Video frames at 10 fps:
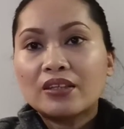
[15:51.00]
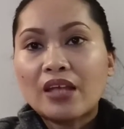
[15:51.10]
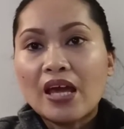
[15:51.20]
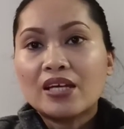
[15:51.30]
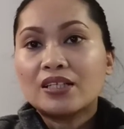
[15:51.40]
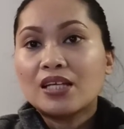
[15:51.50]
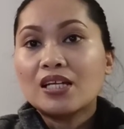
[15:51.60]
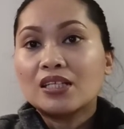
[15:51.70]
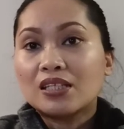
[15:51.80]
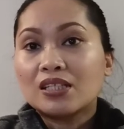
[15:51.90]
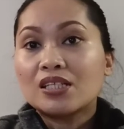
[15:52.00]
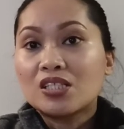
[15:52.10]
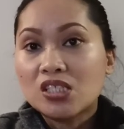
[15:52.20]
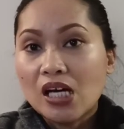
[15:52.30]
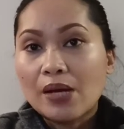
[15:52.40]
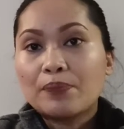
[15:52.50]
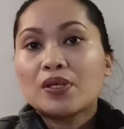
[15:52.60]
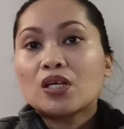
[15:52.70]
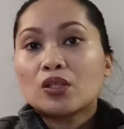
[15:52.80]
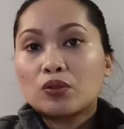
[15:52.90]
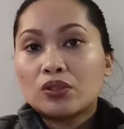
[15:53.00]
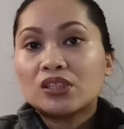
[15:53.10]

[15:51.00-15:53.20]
Take the needed time to